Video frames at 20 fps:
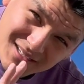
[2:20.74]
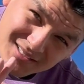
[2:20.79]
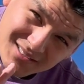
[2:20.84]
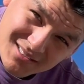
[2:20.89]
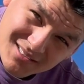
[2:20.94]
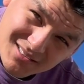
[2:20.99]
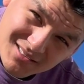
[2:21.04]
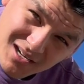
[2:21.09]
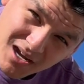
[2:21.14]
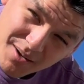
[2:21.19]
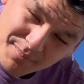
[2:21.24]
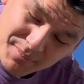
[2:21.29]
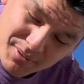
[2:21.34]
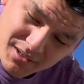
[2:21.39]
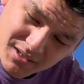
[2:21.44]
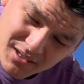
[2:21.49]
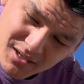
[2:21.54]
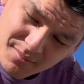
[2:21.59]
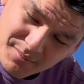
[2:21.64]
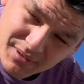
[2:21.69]
stop,
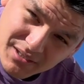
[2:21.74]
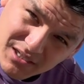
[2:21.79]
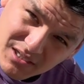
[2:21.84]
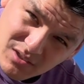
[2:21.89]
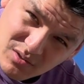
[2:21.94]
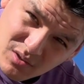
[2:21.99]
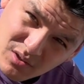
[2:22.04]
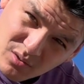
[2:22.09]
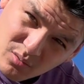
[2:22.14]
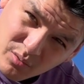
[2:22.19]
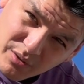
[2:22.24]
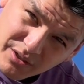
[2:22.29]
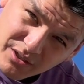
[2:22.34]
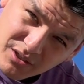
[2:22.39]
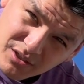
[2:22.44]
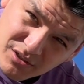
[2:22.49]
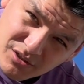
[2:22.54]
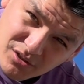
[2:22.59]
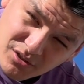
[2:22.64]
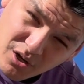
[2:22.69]
because we're gonna
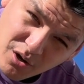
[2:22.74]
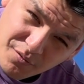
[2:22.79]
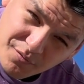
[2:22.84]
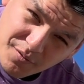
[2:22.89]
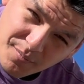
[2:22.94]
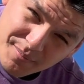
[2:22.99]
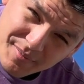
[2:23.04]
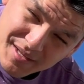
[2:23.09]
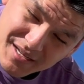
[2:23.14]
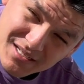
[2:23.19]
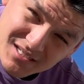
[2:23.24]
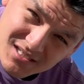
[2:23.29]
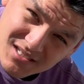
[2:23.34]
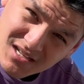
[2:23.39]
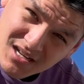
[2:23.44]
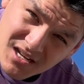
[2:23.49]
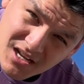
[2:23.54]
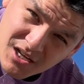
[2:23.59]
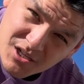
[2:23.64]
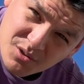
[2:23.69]
go from this
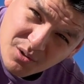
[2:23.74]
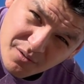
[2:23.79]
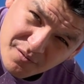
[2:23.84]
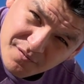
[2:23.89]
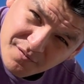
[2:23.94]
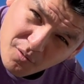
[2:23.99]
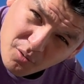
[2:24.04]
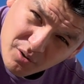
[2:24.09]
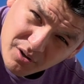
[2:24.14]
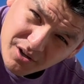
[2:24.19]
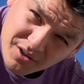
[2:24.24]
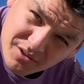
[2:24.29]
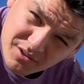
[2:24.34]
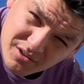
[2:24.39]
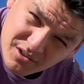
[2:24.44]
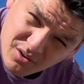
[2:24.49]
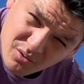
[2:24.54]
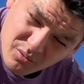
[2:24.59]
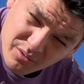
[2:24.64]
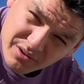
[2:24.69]
to a
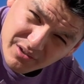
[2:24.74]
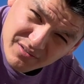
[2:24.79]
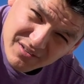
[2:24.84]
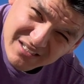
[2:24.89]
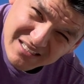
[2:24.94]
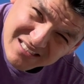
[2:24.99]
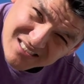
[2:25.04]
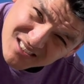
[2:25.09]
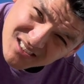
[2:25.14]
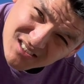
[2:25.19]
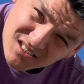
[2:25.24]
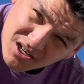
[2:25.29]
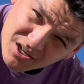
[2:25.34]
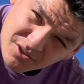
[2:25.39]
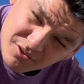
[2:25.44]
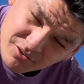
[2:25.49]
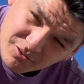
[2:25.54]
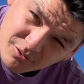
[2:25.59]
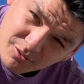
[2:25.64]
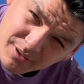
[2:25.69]
400 or even a
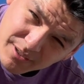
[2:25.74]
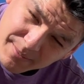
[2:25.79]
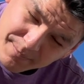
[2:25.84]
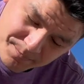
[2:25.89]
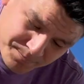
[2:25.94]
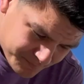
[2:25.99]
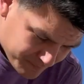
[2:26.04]
600 grit,